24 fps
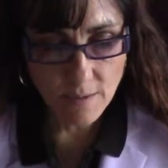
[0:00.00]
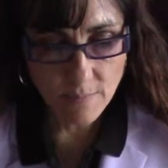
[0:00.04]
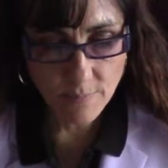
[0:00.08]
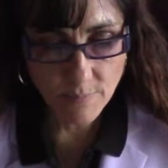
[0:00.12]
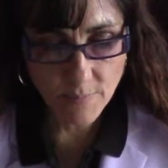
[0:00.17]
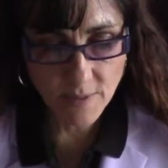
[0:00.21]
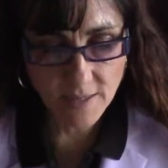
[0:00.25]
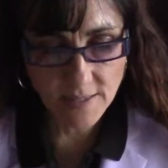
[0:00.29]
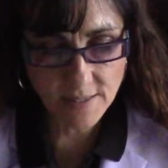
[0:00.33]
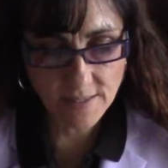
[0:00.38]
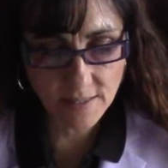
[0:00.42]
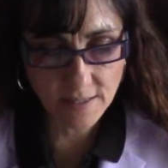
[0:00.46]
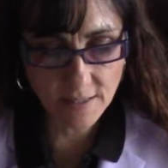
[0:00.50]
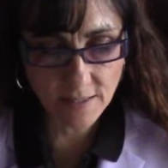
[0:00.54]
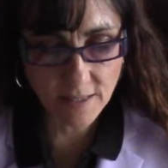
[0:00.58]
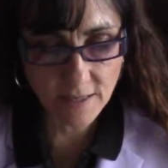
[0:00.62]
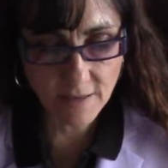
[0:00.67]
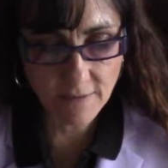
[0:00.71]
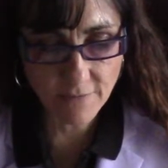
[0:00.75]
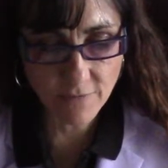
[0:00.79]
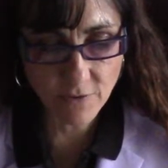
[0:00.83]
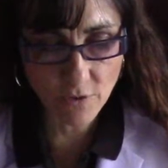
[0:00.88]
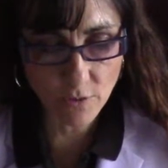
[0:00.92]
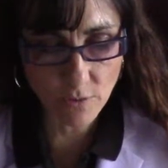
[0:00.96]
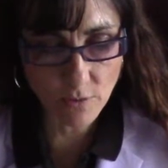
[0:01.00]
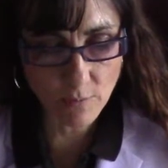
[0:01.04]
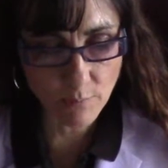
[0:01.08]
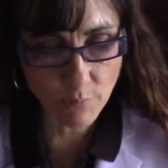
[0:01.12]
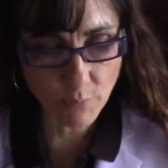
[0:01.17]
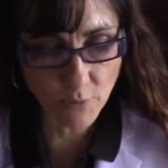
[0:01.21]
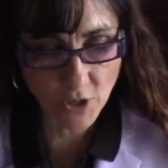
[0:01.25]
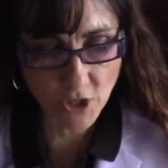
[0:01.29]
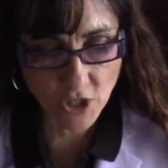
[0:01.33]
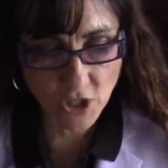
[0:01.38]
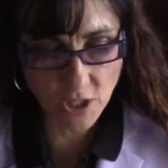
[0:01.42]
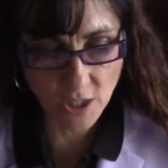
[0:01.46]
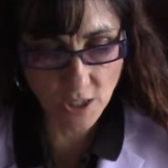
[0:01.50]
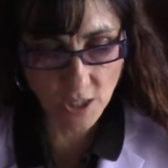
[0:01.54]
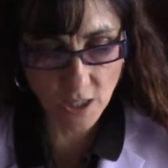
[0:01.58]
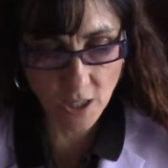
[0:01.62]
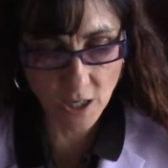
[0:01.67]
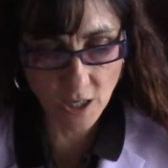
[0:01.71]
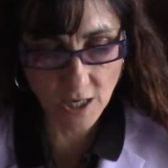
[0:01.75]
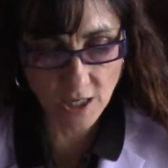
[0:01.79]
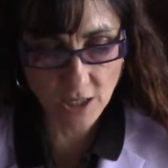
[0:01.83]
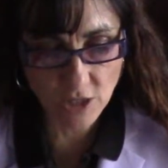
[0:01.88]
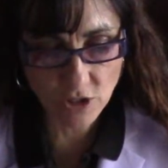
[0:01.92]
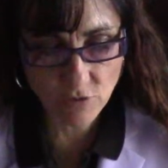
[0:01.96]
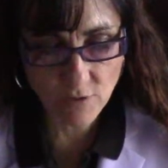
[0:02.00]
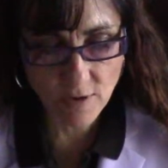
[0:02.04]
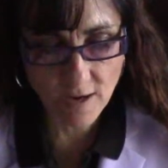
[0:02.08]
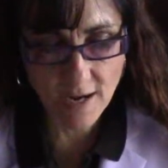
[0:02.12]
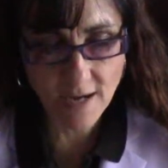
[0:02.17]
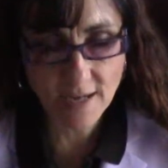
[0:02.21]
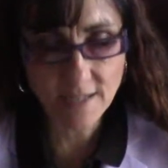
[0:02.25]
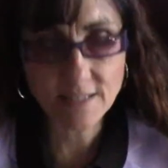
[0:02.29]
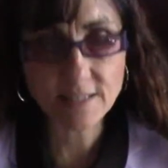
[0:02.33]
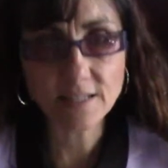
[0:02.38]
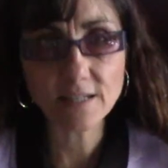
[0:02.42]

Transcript: Basically, if you're in breach of the contract,